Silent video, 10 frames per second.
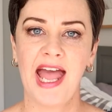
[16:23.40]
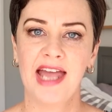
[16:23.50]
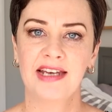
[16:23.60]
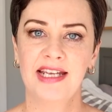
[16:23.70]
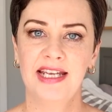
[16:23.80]

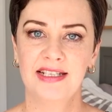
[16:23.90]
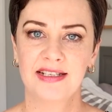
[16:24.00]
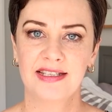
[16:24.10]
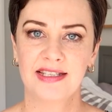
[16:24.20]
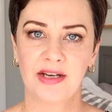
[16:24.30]
and he did
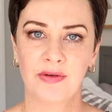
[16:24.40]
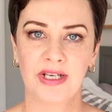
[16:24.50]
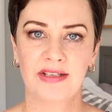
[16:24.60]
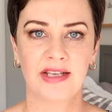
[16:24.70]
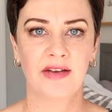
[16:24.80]
a
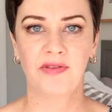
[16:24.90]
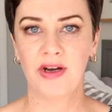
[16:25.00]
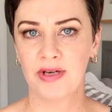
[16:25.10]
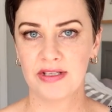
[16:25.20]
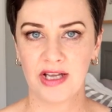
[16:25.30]
series in
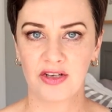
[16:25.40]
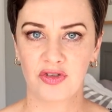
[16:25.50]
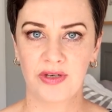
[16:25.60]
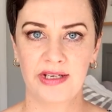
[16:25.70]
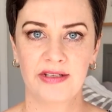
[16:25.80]
various
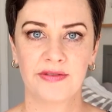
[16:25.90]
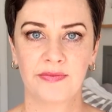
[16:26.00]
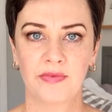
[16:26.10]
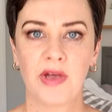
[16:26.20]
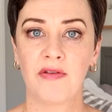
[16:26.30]
countries
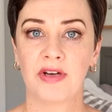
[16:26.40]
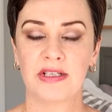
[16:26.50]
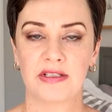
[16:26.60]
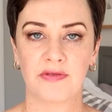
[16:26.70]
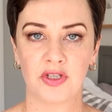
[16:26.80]

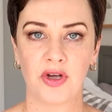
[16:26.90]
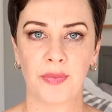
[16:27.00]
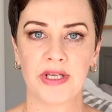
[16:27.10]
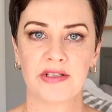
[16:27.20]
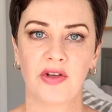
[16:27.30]
covering different
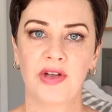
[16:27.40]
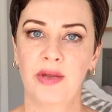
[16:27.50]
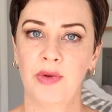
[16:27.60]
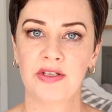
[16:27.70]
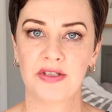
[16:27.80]
topics. So
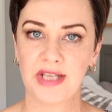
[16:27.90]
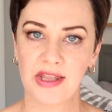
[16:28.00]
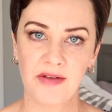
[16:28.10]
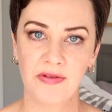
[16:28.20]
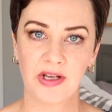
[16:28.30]
he went to South
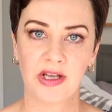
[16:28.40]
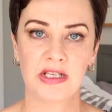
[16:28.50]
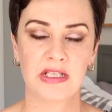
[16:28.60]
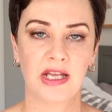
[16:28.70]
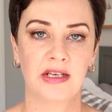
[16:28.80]
Africa and
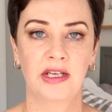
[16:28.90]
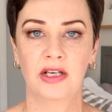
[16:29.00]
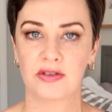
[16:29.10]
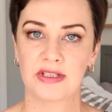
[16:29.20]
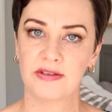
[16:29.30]
he, and he,
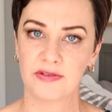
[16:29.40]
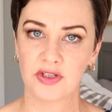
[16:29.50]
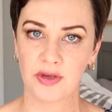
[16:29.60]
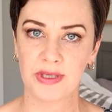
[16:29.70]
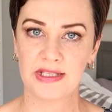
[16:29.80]
looked at different
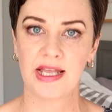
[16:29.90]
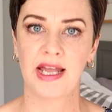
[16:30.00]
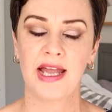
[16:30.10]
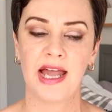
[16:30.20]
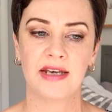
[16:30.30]
topics
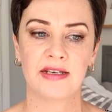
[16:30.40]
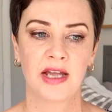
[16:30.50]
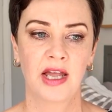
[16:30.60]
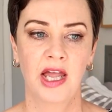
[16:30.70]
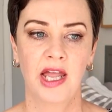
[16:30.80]
there and
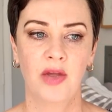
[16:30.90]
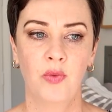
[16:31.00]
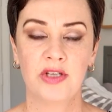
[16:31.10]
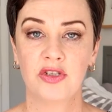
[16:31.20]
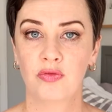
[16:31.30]
he
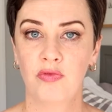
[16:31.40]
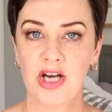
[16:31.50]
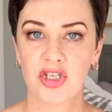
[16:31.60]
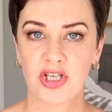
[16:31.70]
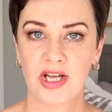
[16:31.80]
went to
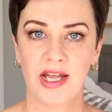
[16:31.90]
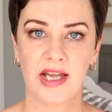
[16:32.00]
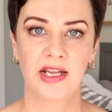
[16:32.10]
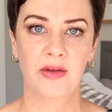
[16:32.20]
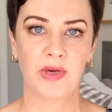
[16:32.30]
Russia
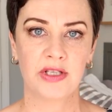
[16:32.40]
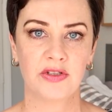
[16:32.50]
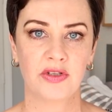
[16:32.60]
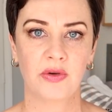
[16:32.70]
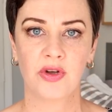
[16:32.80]
and he went
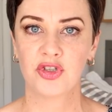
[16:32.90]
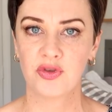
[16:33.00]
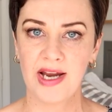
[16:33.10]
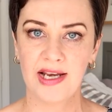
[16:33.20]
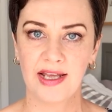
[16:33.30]
to
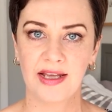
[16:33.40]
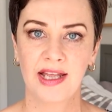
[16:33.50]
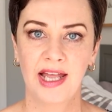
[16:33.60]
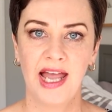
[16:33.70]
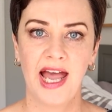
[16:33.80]
Australia
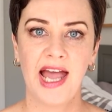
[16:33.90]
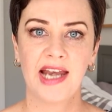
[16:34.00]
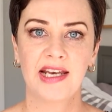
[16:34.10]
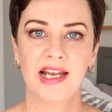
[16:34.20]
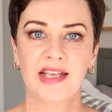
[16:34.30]

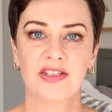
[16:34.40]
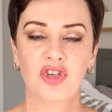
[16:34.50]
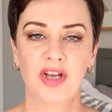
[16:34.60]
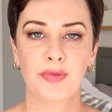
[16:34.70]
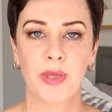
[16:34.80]
and it has
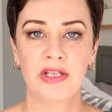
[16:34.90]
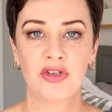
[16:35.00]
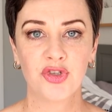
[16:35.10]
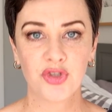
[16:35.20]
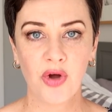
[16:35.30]
just been
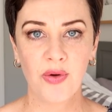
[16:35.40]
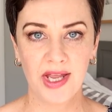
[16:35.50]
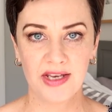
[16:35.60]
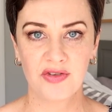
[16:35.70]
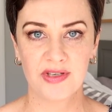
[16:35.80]
so
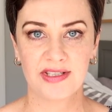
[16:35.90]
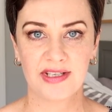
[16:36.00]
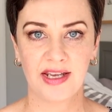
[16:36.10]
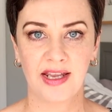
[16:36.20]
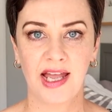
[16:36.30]

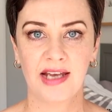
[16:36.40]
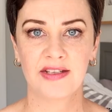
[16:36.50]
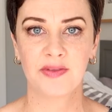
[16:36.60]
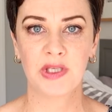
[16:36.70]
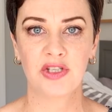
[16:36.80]
interesting and
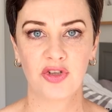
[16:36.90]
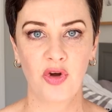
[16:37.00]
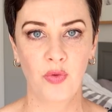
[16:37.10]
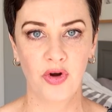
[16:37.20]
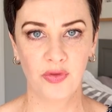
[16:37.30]
it's been
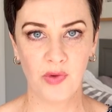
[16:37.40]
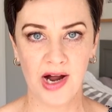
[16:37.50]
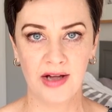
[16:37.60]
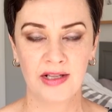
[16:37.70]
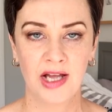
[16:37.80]
so
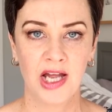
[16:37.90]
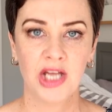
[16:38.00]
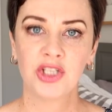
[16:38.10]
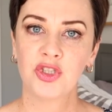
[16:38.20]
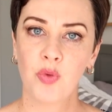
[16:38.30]
worthwhile
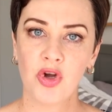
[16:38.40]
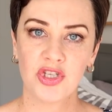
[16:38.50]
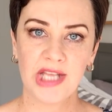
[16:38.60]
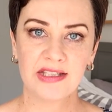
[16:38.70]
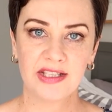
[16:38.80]
to
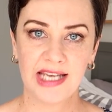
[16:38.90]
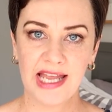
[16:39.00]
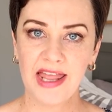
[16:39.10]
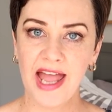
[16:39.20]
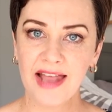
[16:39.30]
watch that
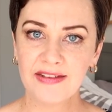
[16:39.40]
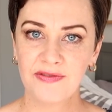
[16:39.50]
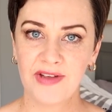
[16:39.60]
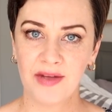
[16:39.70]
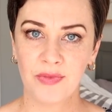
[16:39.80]
together as a
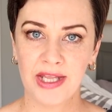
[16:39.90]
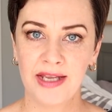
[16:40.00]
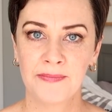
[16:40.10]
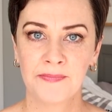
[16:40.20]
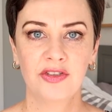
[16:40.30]

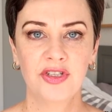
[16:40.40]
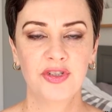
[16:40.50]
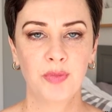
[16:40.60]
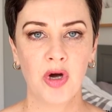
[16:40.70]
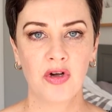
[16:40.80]
family to
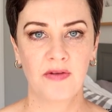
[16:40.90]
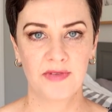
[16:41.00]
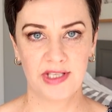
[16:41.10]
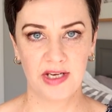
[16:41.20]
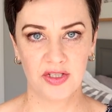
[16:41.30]
spark
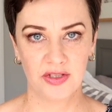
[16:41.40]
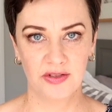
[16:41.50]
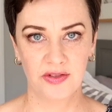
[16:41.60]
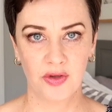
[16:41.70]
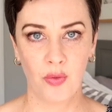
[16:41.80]

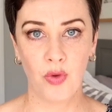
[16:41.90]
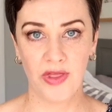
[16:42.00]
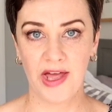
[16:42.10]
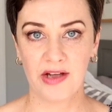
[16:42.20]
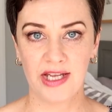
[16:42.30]
conversations
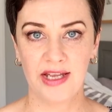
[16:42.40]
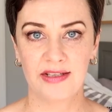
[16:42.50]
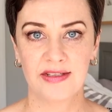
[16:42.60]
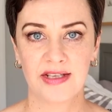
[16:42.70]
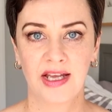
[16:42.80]
with our
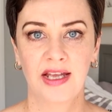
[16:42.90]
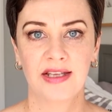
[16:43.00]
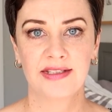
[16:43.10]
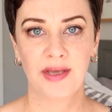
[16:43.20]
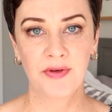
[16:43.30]
kids.
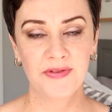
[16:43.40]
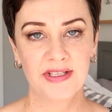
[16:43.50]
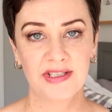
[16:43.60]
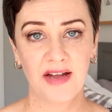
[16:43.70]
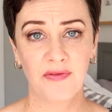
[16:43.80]
Some of the
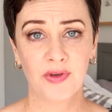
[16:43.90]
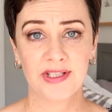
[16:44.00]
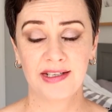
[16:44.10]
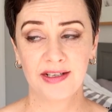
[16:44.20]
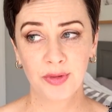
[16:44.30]
stuff was
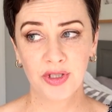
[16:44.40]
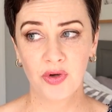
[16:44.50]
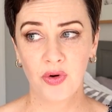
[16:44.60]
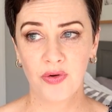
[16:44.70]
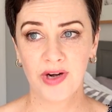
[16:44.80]
a little bit
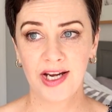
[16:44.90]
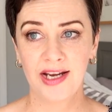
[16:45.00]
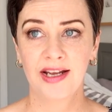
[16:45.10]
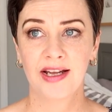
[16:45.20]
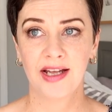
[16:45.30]

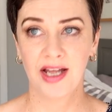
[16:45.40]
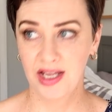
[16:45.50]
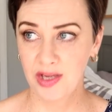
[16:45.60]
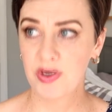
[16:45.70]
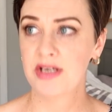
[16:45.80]
gory.
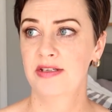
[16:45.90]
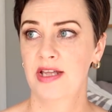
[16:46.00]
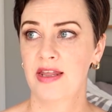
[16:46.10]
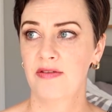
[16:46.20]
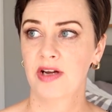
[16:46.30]
He went to
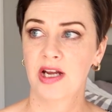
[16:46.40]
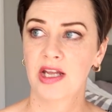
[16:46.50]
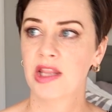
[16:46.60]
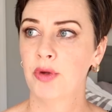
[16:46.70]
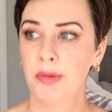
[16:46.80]
South
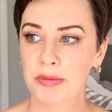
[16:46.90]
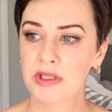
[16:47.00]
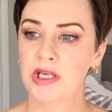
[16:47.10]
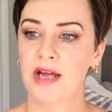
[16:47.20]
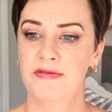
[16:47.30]
Africa, there were people
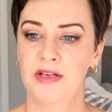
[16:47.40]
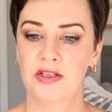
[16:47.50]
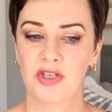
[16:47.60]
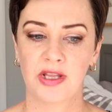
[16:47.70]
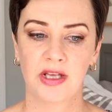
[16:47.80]
knifing
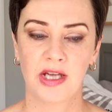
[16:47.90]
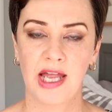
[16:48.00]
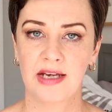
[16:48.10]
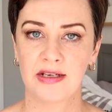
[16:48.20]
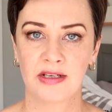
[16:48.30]
each other
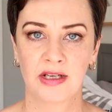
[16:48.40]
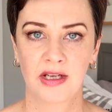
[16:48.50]
and